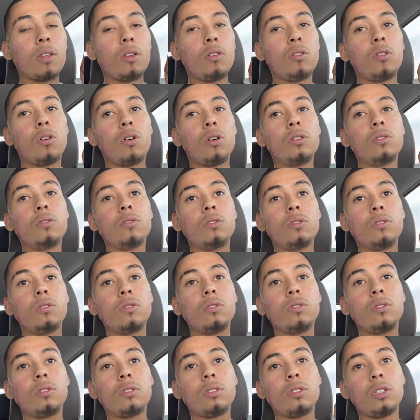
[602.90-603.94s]
You know,
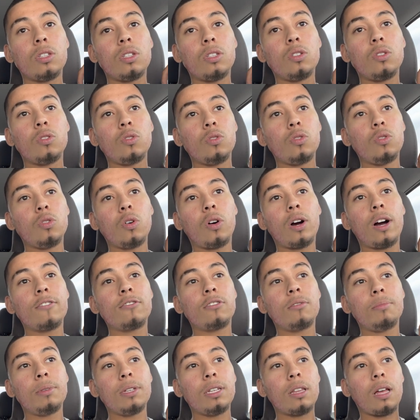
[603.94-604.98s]
you don't have
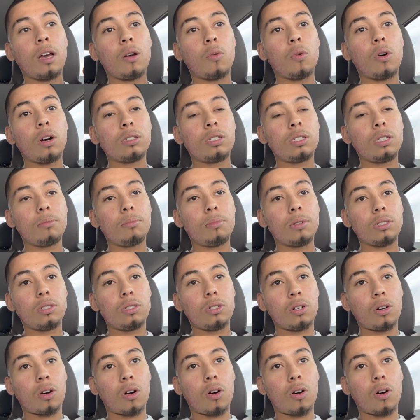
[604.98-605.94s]
to be like watching a bunch of